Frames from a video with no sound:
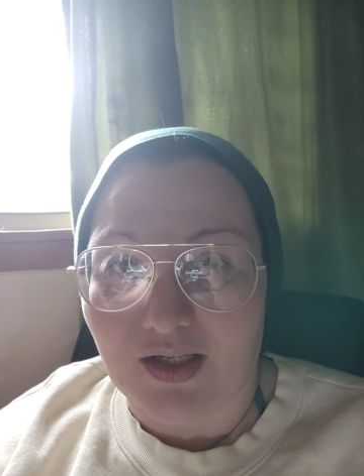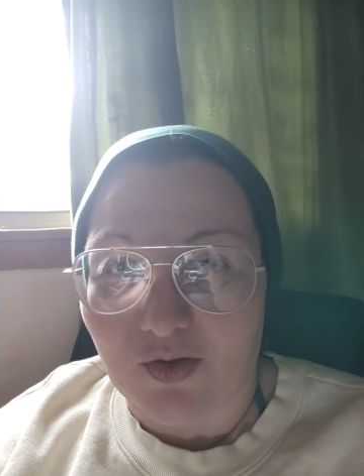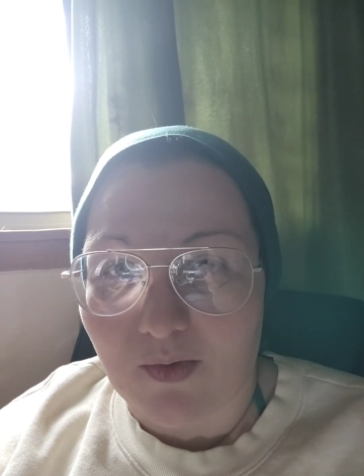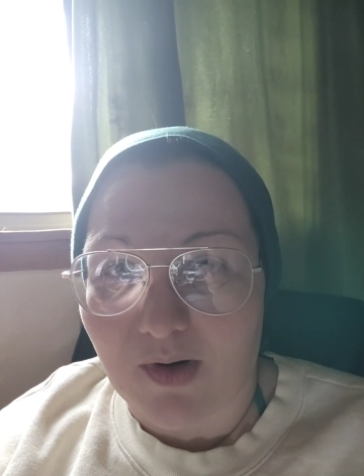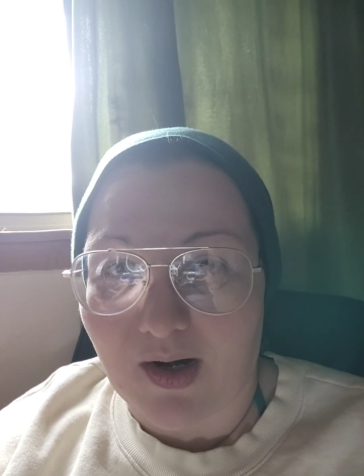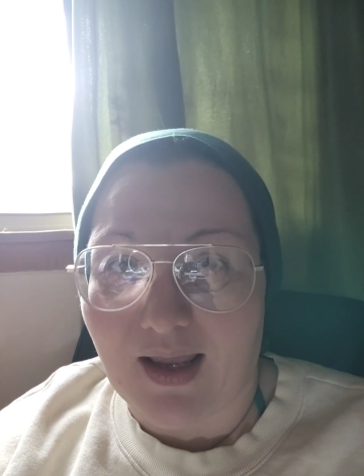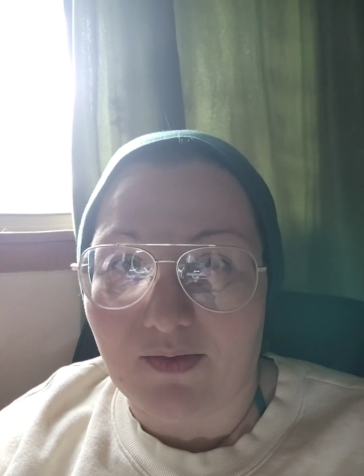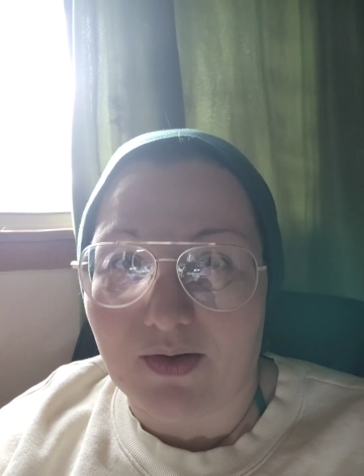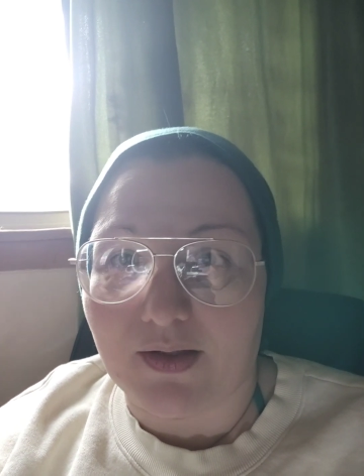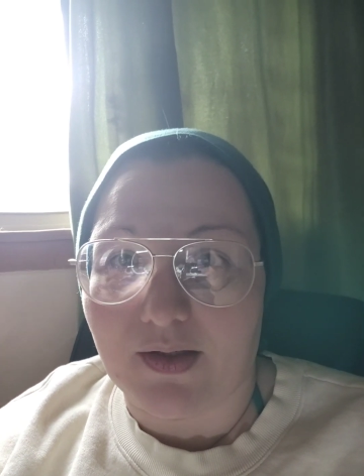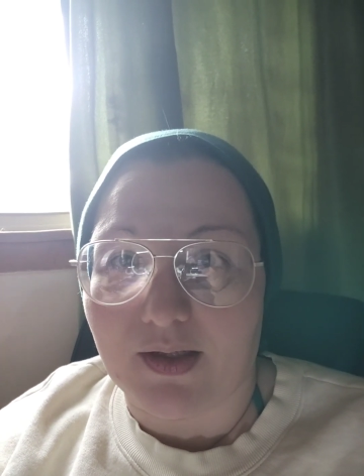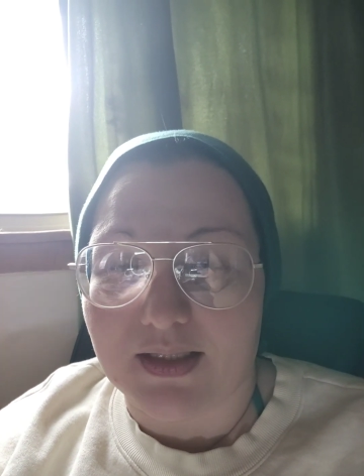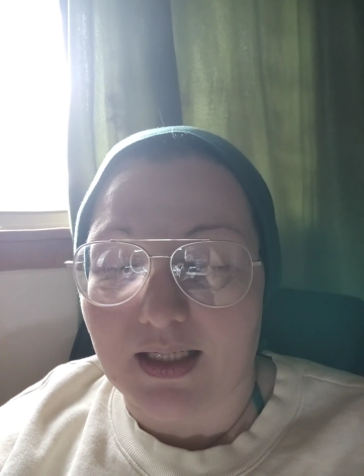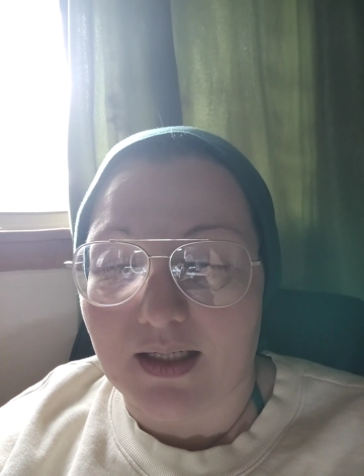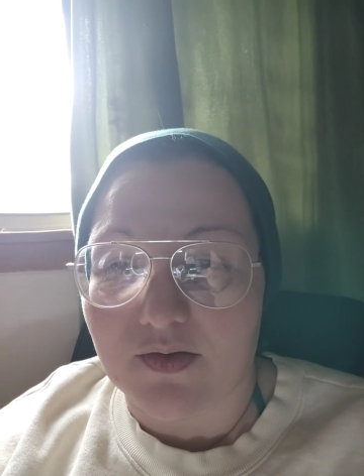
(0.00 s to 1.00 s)
you want to have clear
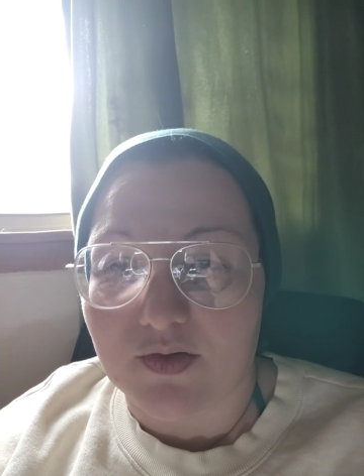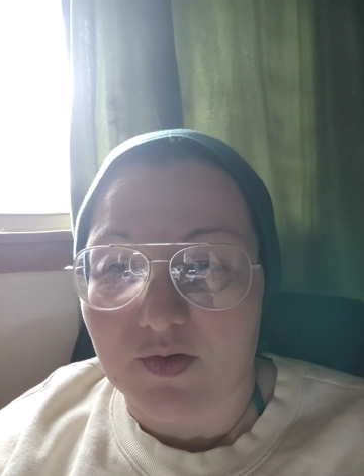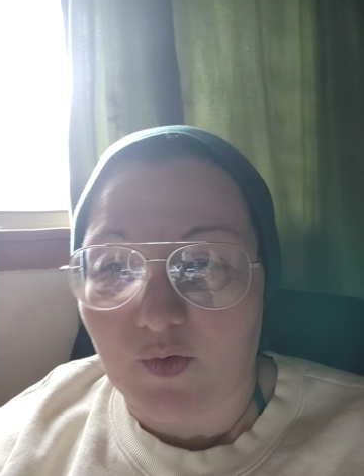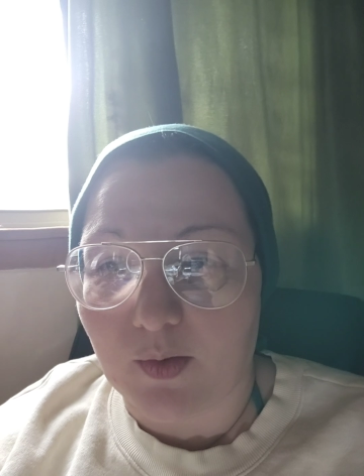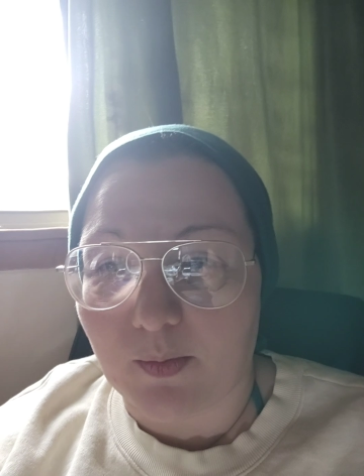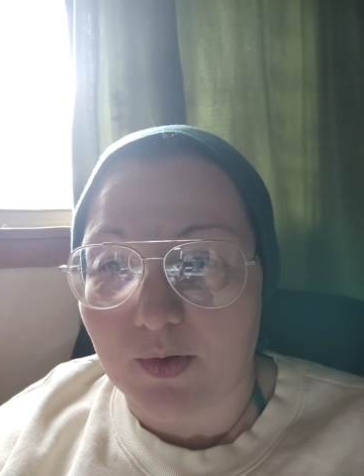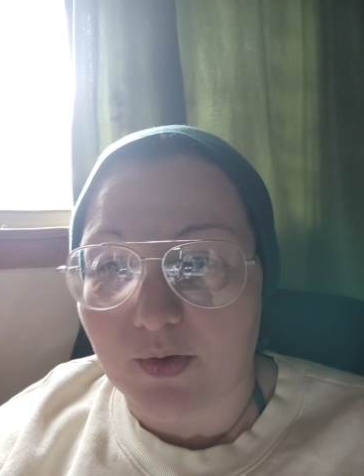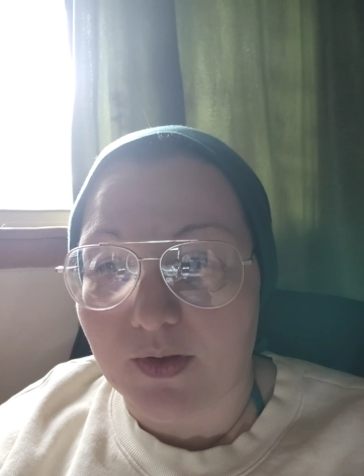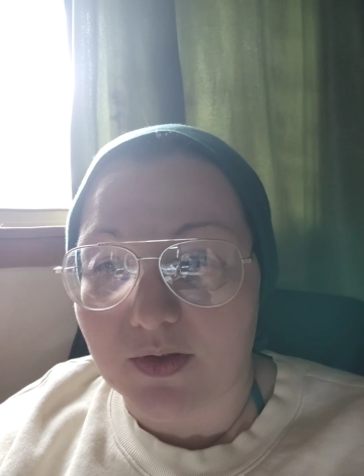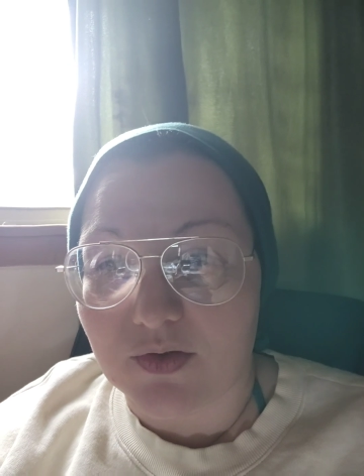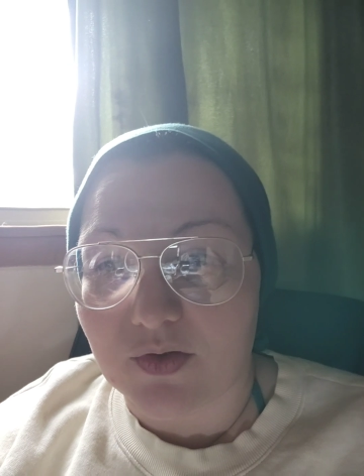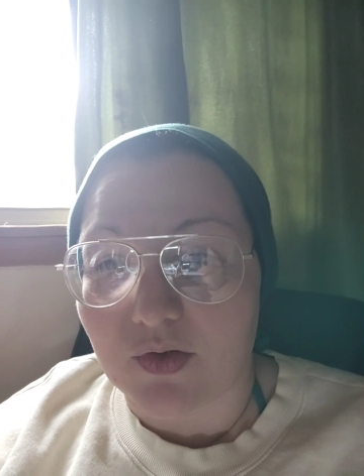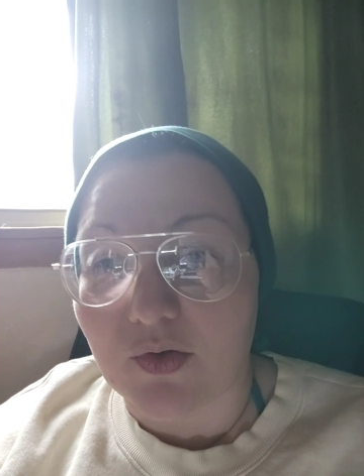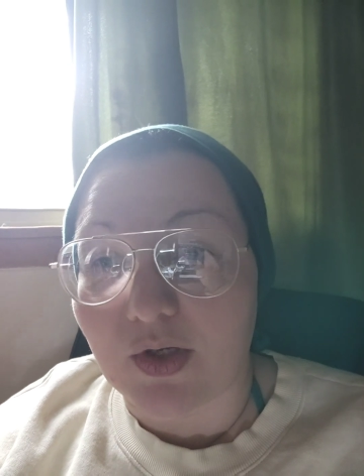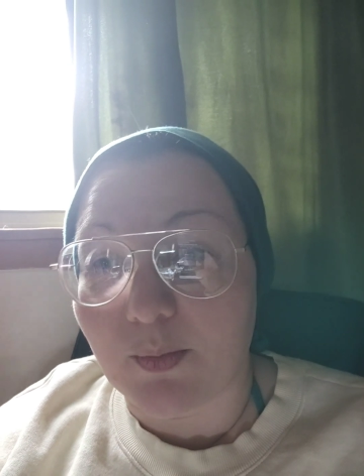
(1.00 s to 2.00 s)
containers available
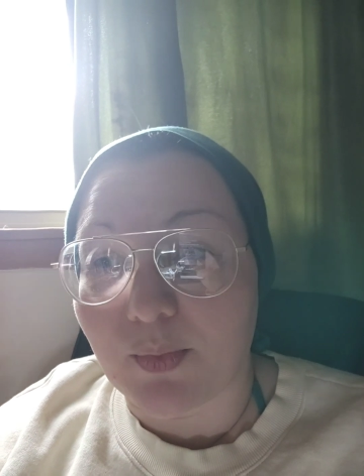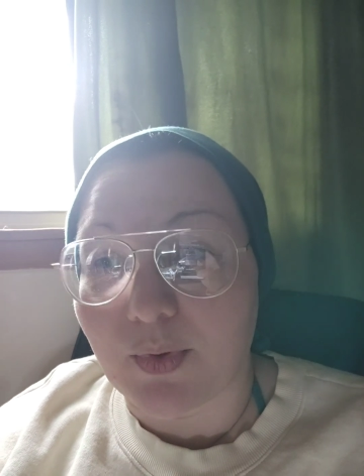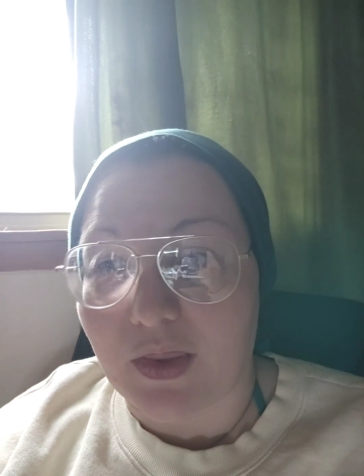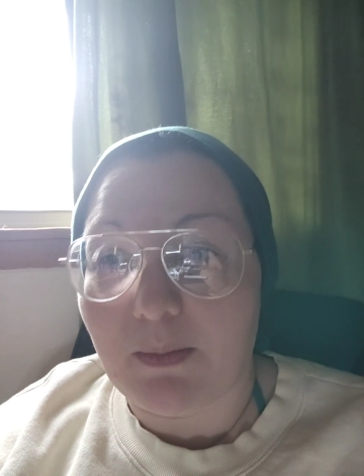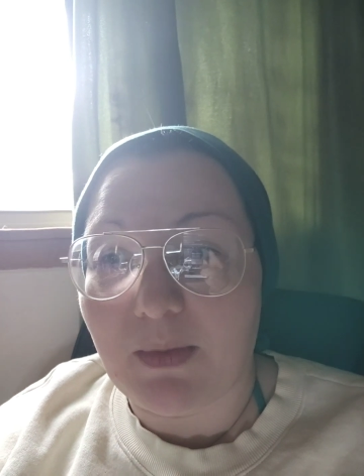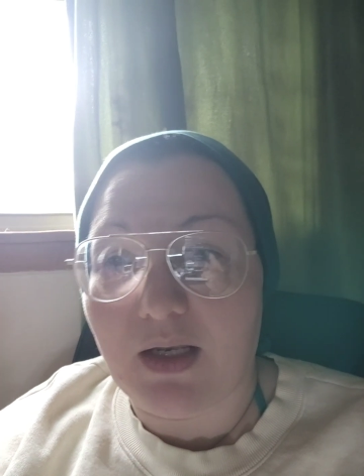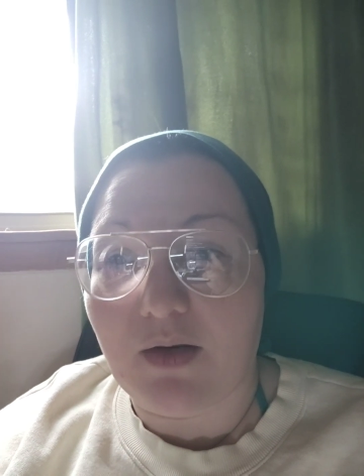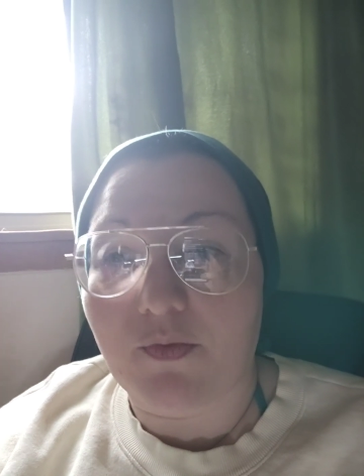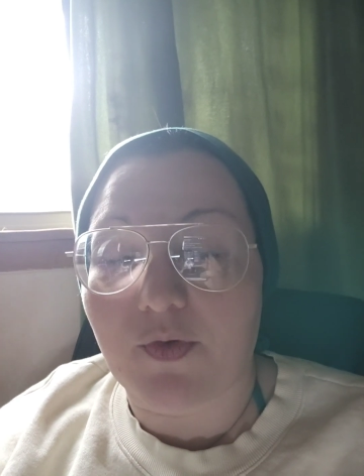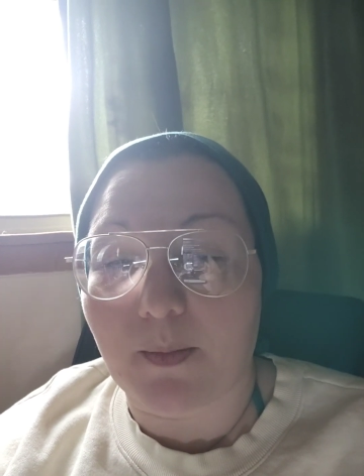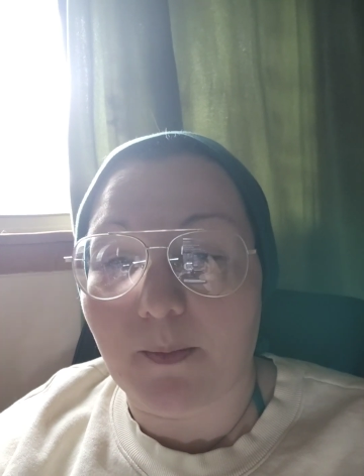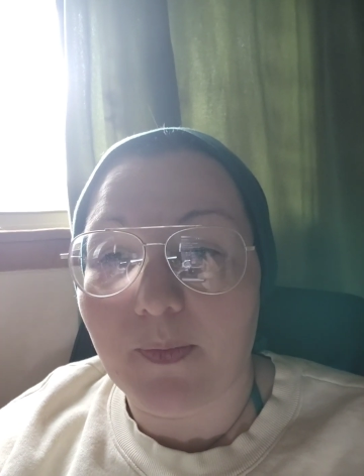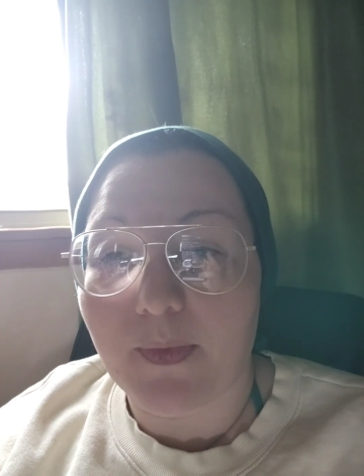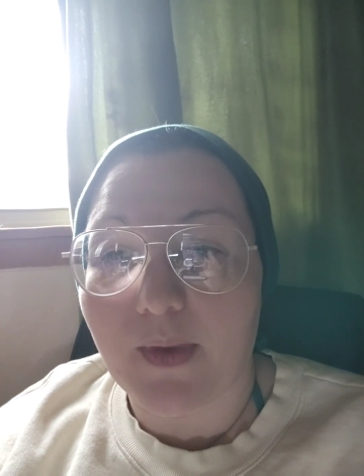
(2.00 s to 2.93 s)
so you can put them in for